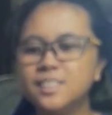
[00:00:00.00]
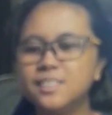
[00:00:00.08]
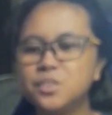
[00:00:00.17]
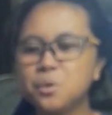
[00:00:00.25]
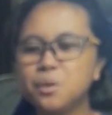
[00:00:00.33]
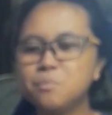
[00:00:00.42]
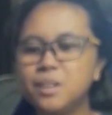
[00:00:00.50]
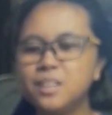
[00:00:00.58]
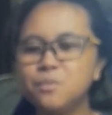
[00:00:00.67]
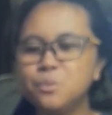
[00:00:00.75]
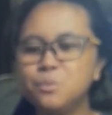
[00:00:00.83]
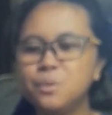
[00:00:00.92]
There are
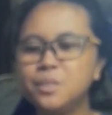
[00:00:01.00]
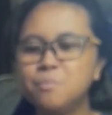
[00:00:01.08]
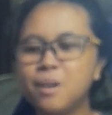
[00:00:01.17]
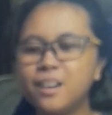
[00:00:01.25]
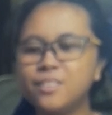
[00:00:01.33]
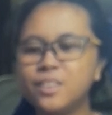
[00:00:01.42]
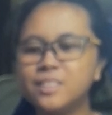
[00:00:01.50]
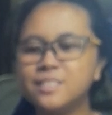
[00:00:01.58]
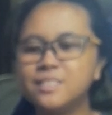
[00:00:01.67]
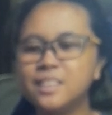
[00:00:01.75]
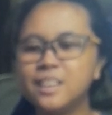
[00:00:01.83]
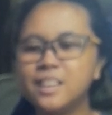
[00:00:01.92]
many who admire that
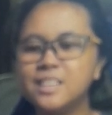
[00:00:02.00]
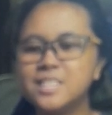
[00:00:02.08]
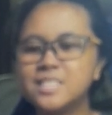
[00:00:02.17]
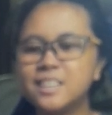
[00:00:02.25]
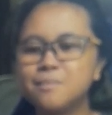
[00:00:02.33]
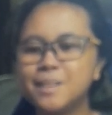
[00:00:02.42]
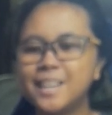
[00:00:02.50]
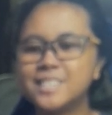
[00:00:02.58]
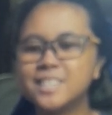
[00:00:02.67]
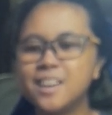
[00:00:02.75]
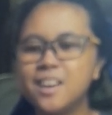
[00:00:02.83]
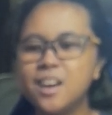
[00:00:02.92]
nihilistic
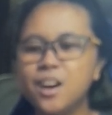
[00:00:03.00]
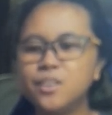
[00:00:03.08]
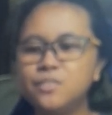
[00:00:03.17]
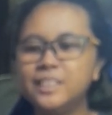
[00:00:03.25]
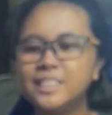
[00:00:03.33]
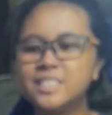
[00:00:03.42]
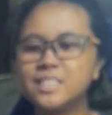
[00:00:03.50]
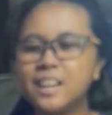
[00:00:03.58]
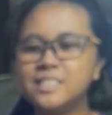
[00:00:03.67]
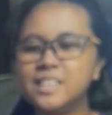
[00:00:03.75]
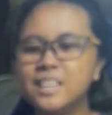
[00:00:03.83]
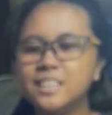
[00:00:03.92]
mask of his
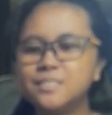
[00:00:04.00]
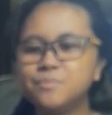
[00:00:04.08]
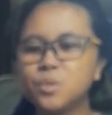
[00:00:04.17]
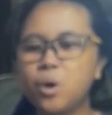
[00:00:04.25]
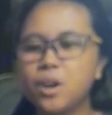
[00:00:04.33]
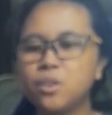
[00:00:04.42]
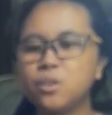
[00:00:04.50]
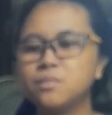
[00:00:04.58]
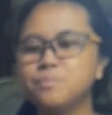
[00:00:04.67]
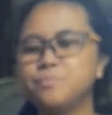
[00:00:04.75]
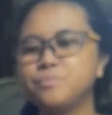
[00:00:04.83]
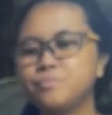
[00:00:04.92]
an elite
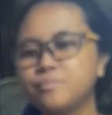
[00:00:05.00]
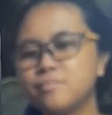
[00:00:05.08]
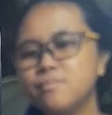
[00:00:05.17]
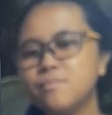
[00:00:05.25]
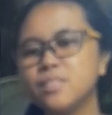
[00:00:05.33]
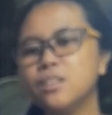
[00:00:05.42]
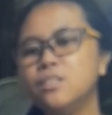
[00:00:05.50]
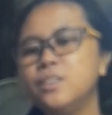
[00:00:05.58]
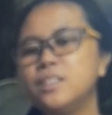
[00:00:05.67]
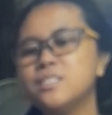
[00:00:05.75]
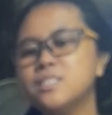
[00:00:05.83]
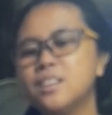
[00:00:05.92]
warrior of
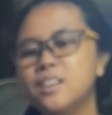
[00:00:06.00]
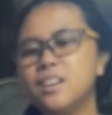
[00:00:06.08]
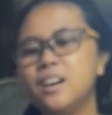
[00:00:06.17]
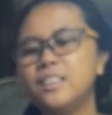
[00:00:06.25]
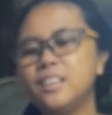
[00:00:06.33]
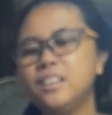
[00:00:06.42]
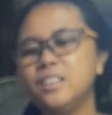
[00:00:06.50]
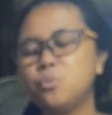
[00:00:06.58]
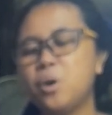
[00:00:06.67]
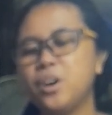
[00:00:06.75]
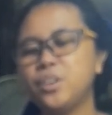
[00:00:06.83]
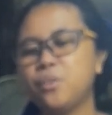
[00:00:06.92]
his, an elite
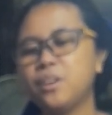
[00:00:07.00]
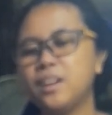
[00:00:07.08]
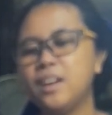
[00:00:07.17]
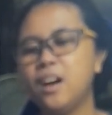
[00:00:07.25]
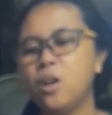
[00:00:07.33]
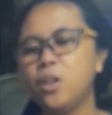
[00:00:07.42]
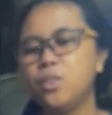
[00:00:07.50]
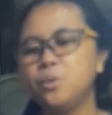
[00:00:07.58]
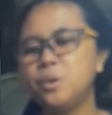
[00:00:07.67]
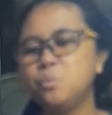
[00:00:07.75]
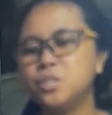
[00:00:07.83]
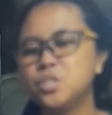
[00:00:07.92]
warrior. Although
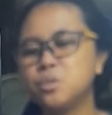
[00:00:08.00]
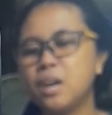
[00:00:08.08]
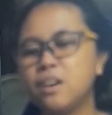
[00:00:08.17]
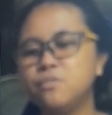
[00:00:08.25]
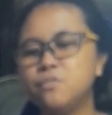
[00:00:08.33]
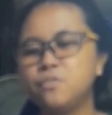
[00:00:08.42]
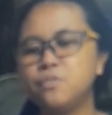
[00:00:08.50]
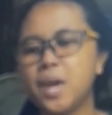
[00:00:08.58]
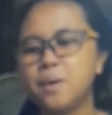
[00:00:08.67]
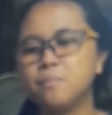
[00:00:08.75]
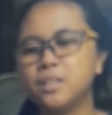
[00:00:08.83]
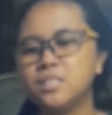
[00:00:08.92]
he wished to have
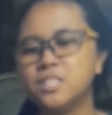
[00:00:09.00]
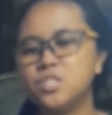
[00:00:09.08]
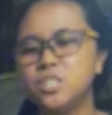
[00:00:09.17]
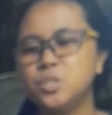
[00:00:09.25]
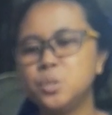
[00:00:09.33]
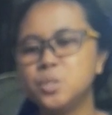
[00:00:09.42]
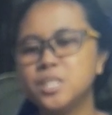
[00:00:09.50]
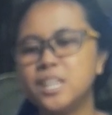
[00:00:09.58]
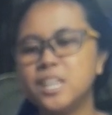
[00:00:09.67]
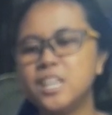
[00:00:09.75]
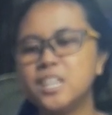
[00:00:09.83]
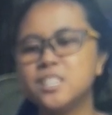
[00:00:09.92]
fame as a genius,
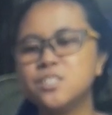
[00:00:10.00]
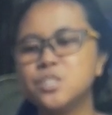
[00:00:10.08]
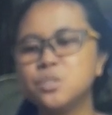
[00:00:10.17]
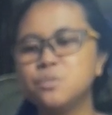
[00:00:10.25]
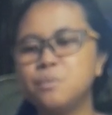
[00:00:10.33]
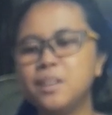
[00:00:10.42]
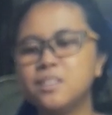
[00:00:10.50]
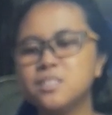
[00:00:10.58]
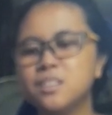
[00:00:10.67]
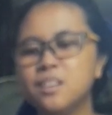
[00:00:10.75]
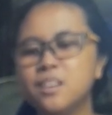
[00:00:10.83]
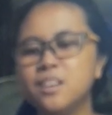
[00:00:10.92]
he is
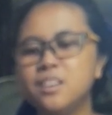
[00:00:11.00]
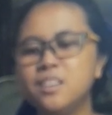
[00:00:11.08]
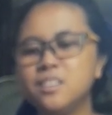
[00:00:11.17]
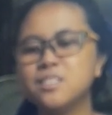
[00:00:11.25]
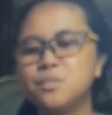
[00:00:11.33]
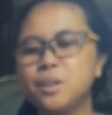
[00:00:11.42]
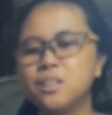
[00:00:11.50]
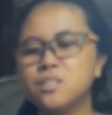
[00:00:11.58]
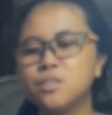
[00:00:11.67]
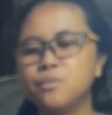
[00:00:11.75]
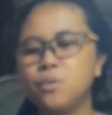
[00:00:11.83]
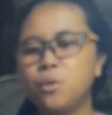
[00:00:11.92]
the
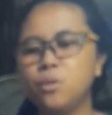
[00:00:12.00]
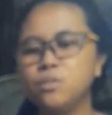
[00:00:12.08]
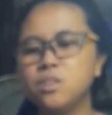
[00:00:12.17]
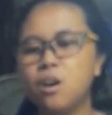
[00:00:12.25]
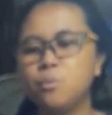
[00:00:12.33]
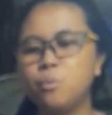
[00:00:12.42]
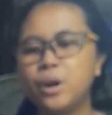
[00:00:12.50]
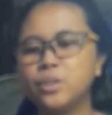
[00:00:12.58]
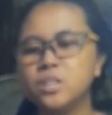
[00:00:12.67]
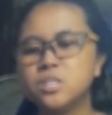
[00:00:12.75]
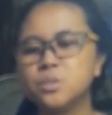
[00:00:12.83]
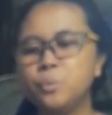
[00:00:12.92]
greatest of all young
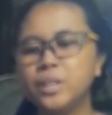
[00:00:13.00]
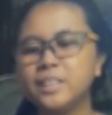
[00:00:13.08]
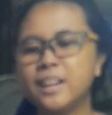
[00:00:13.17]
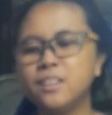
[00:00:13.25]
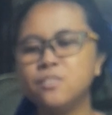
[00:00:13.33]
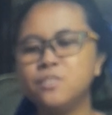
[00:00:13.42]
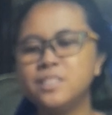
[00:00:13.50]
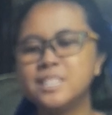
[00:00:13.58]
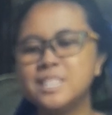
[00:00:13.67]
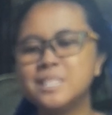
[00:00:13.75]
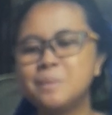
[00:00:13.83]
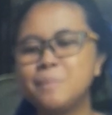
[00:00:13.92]
warriors. What kind of
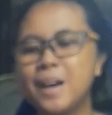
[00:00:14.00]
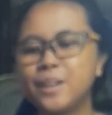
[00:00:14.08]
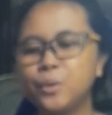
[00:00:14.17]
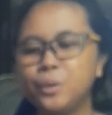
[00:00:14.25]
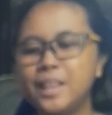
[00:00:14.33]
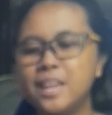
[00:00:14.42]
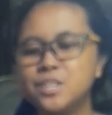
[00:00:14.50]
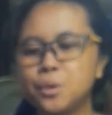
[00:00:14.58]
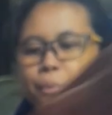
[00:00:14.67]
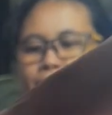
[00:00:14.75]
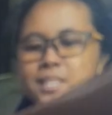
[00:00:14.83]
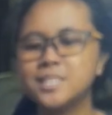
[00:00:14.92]
unceasing battle will he
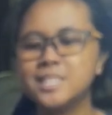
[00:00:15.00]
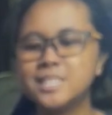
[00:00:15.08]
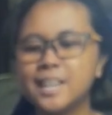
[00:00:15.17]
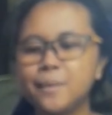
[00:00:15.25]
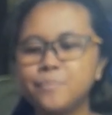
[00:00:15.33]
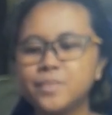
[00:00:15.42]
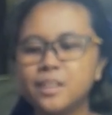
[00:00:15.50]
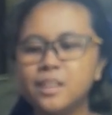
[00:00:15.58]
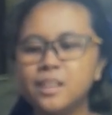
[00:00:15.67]
show us this time?